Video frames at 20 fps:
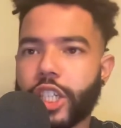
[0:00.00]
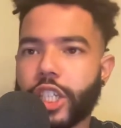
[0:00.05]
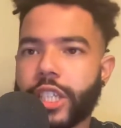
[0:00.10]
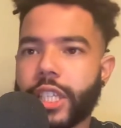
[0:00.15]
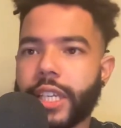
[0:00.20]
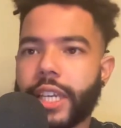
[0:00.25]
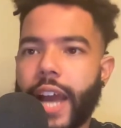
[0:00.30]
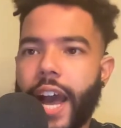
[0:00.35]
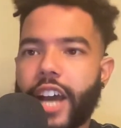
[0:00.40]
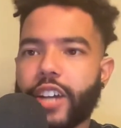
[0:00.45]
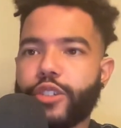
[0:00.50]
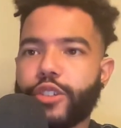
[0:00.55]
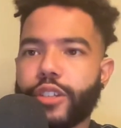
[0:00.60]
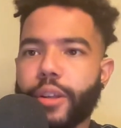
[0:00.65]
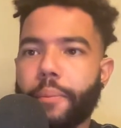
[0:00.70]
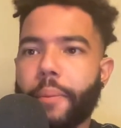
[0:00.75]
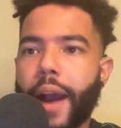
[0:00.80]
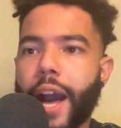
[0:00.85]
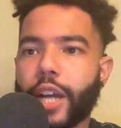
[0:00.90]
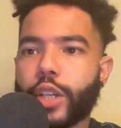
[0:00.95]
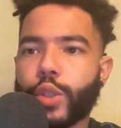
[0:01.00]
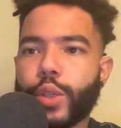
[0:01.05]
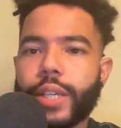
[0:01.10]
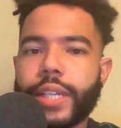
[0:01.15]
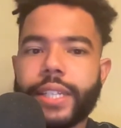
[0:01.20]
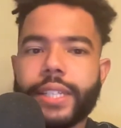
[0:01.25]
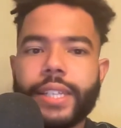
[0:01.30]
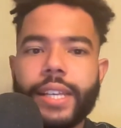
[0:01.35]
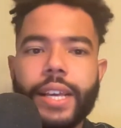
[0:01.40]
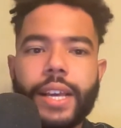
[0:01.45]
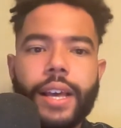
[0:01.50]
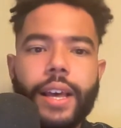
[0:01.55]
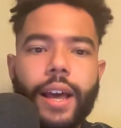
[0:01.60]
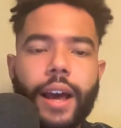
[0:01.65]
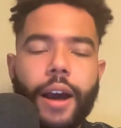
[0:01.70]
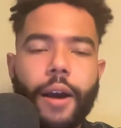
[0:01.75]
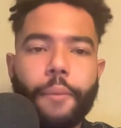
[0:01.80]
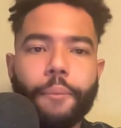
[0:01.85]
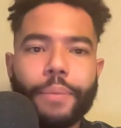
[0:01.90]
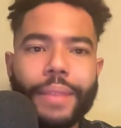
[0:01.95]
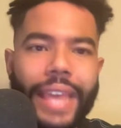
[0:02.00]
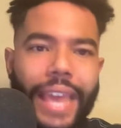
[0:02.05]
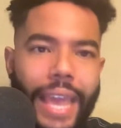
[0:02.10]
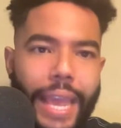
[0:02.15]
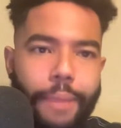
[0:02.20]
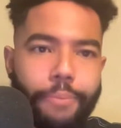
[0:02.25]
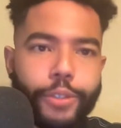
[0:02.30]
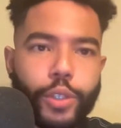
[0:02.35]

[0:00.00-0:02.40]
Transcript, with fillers: the Dodgers and Padres um, games.